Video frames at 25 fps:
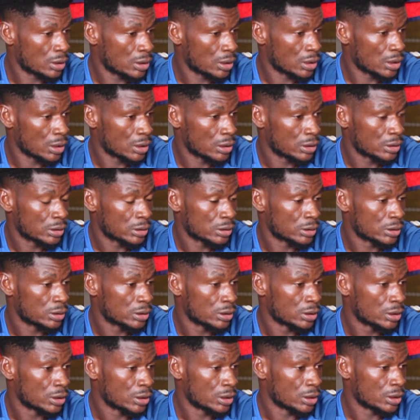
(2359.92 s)

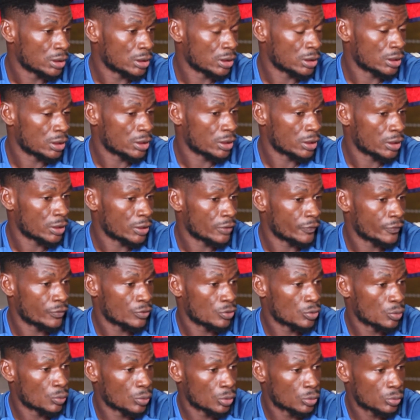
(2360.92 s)
And if you
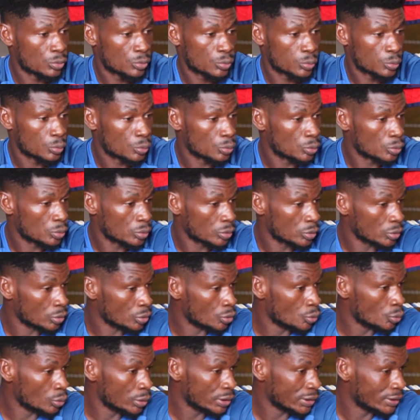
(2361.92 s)
don't want to
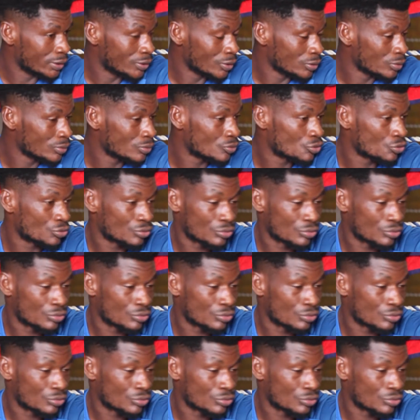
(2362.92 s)
do it, don't